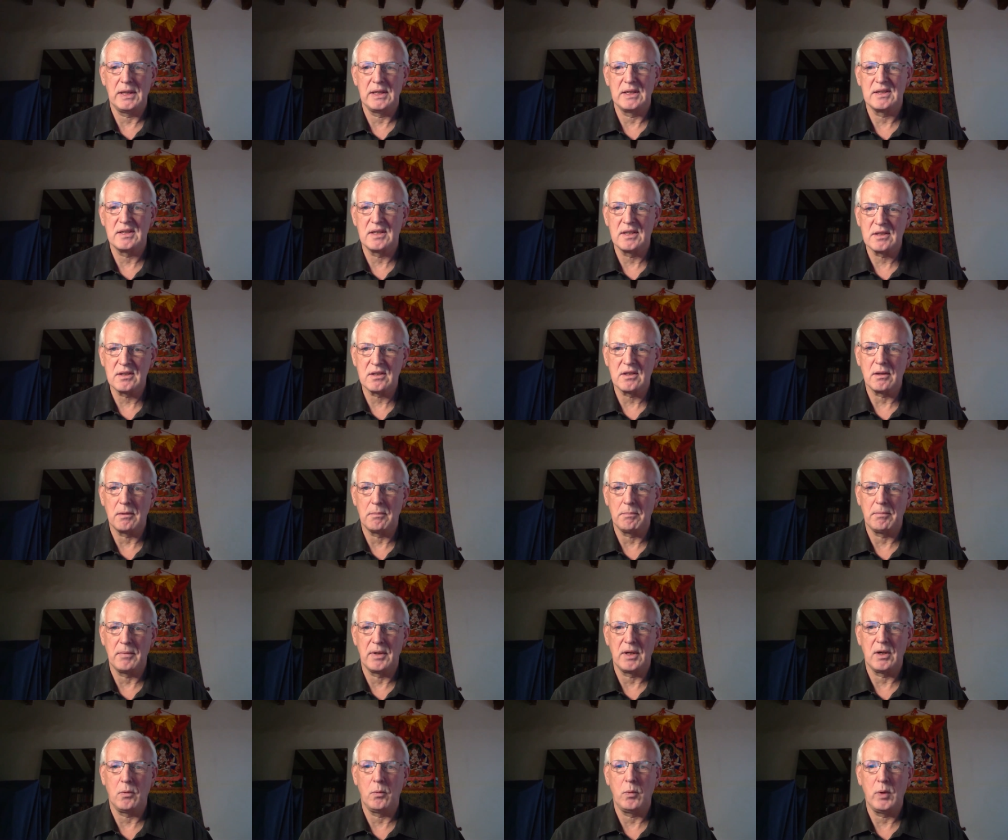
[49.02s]

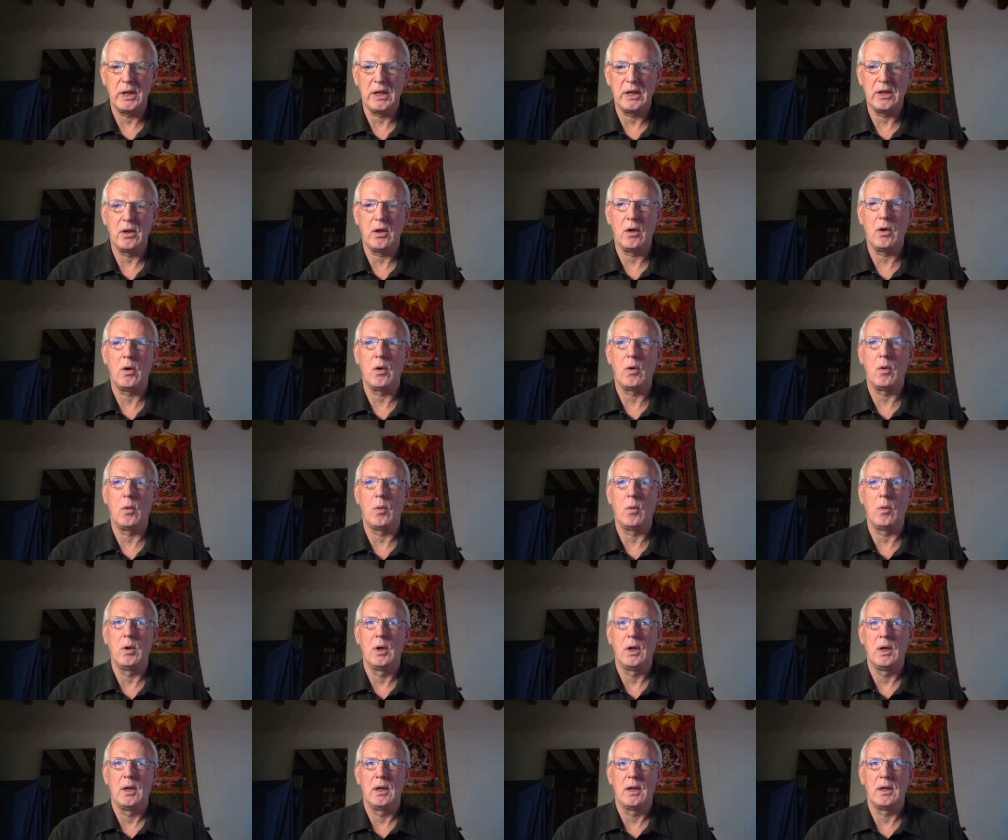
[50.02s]
system that we know,
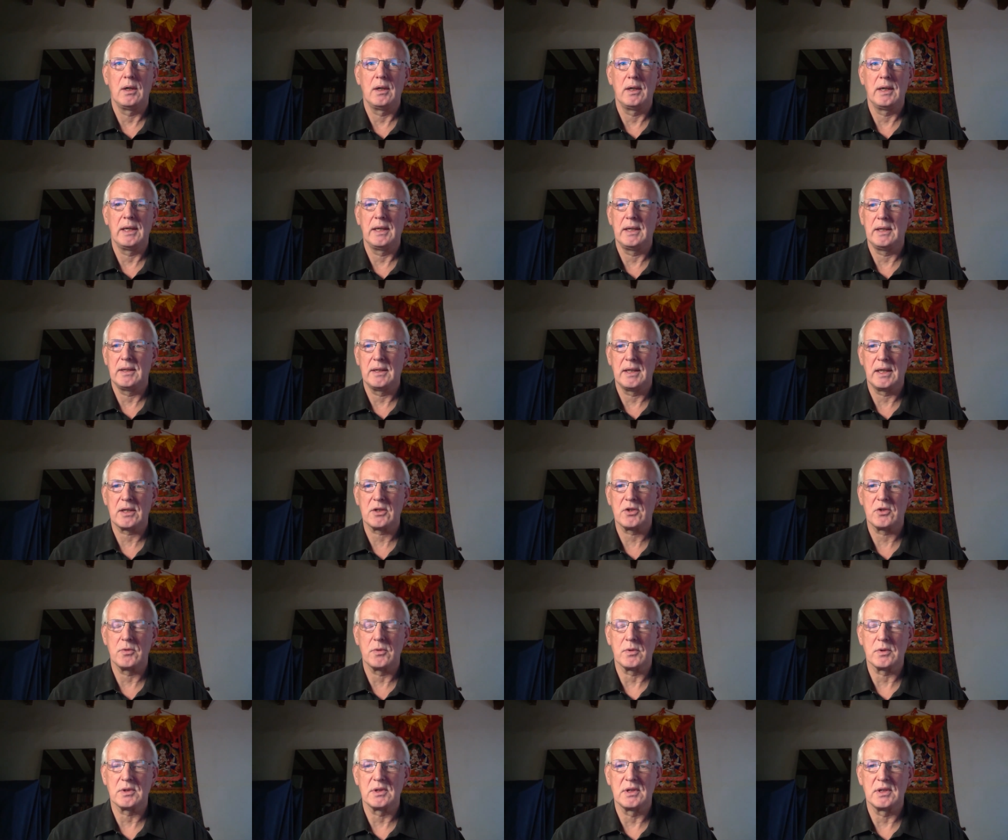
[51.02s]
uh, any
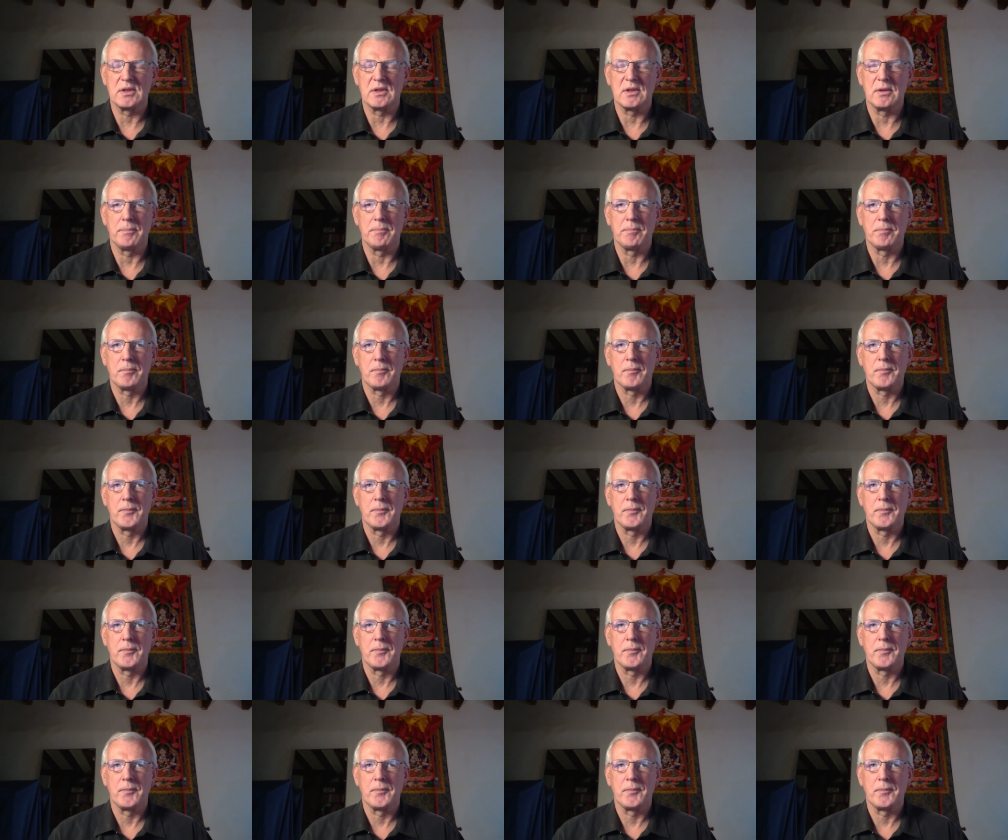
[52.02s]
textual system.